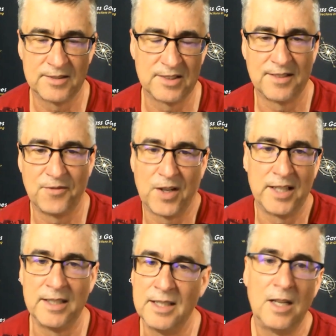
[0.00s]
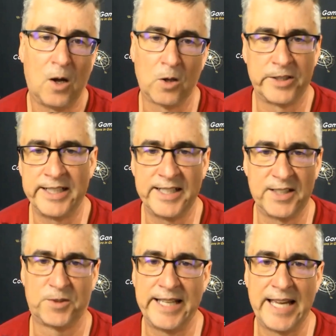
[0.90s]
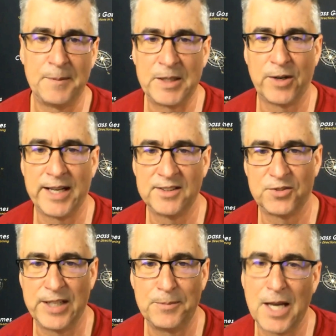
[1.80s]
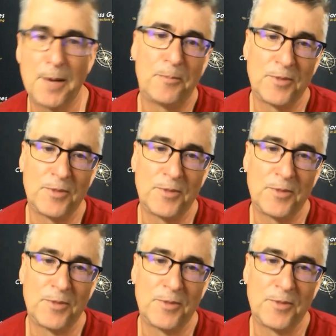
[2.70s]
just a fun alternate history game that Greg's dreamed up,